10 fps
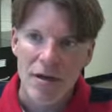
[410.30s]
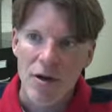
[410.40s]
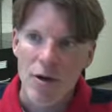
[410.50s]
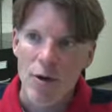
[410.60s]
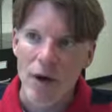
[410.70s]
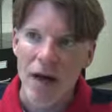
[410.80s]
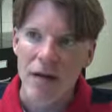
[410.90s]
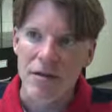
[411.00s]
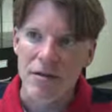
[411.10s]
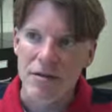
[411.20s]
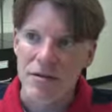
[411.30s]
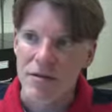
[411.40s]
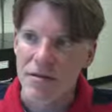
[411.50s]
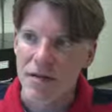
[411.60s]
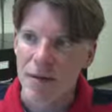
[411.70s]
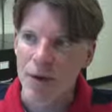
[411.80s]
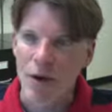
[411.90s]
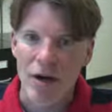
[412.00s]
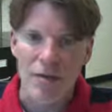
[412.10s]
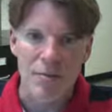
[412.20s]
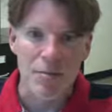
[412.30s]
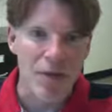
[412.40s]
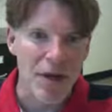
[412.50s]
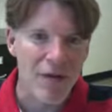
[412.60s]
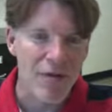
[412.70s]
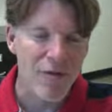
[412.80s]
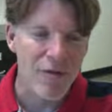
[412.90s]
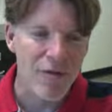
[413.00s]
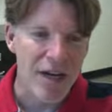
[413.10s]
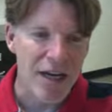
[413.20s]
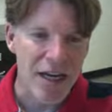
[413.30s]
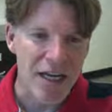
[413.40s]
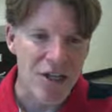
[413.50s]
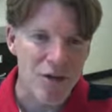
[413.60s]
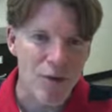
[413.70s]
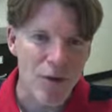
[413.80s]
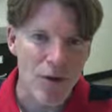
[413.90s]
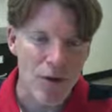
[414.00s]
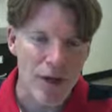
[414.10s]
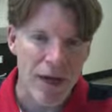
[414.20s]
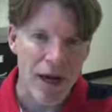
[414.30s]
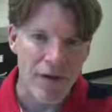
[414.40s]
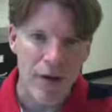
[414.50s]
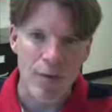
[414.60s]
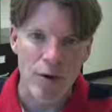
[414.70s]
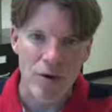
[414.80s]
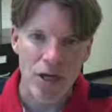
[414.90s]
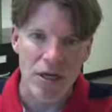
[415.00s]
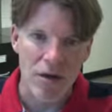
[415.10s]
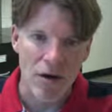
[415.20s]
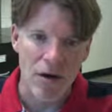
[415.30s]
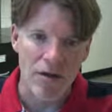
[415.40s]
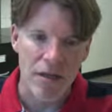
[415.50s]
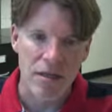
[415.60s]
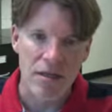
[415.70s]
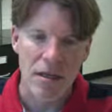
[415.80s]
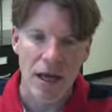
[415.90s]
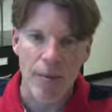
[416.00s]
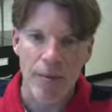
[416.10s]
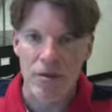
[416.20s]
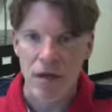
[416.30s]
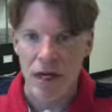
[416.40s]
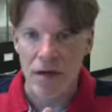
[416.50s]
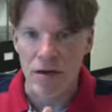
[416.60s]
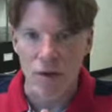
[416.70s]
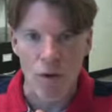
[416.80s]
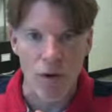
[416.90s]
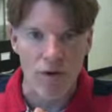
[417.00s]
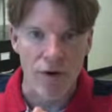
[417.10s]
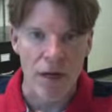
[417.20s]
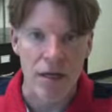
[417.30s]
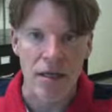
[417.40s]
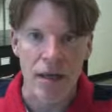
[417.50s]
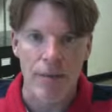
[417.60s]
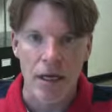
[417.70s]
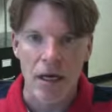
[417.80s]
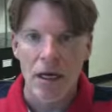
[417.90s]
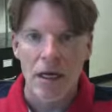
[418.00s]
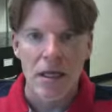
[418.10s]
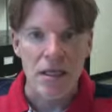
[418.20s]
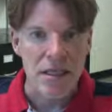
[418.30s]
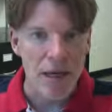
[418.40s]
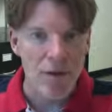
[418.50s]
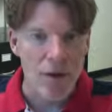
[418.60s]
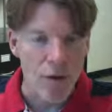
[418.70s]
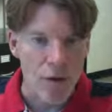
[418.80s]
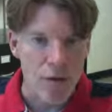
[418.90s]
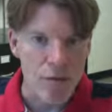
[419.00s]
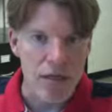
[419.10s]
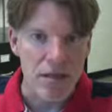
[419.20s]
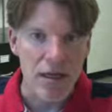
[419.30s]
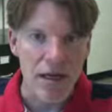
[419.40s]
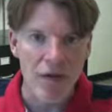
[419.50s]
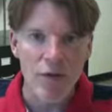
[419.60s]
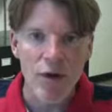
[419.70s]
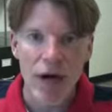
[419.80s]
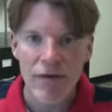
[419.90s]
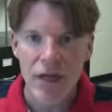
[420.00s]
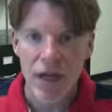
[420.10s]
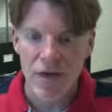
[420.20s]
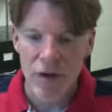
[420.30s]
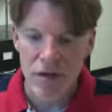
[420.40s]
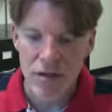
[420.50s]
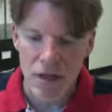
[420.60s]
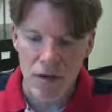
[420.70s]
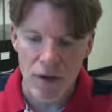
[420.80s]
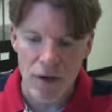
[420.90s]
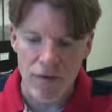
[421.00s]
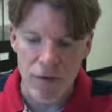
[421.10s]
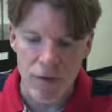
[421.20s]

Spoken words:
who has come across a bit of an issue with only having a project and not a thesis, and that person had to do a qualifying exam. Same with course-based. If you have the evidence that you have done